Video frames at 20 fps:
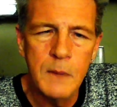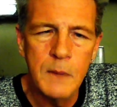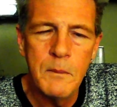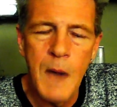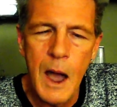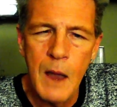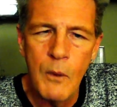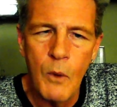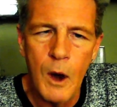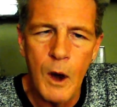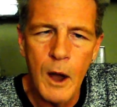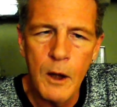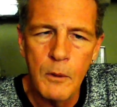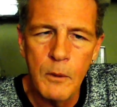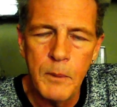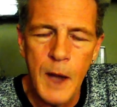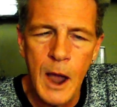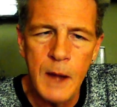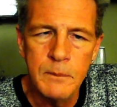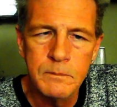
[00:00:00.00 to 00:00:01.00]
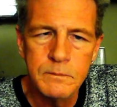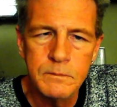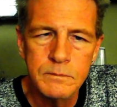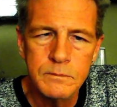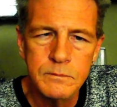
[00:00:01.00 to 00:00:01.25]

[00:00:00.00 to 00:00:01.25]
my water pipe